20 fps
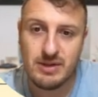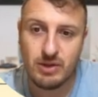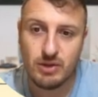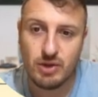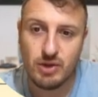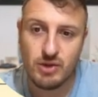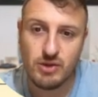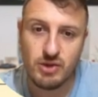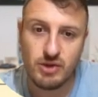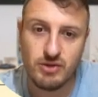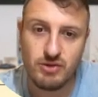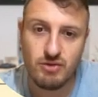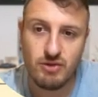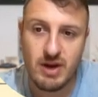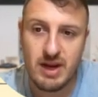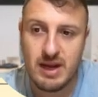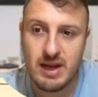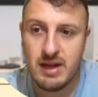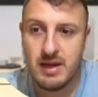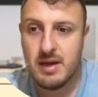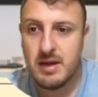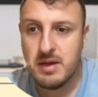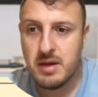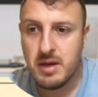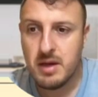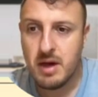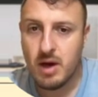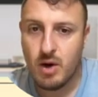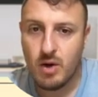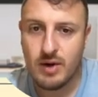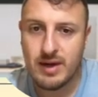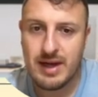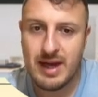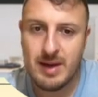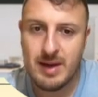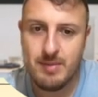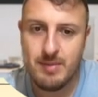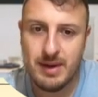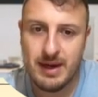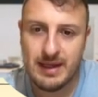So those are three
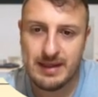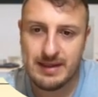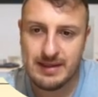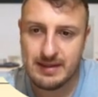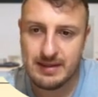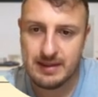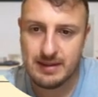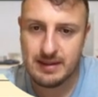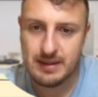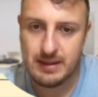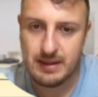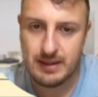okay bets.